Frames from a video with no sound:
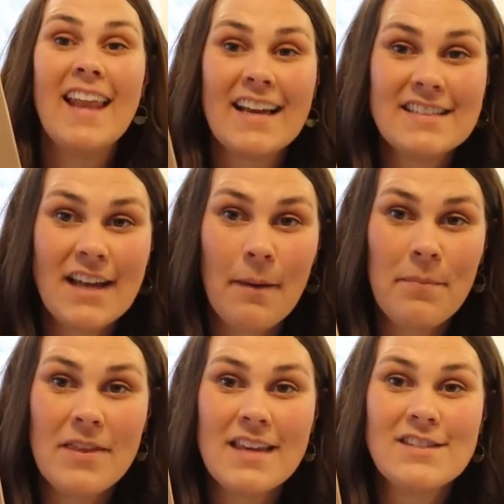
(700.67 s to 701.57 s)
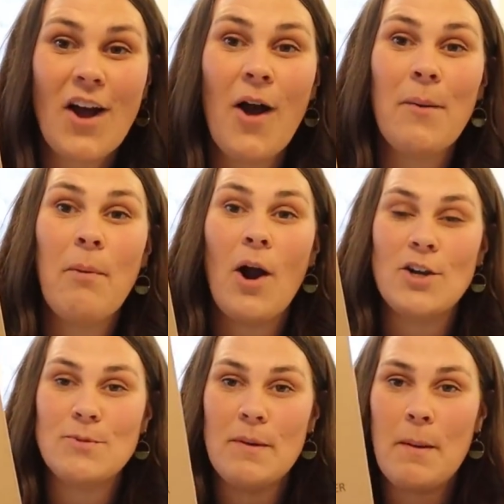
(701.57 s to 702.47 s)
Next up, these are
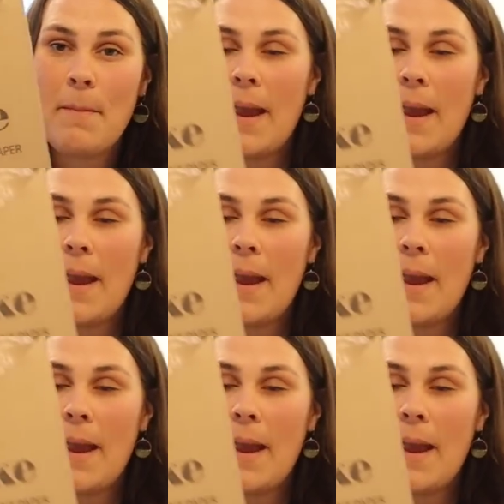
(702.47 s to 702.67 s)
parchment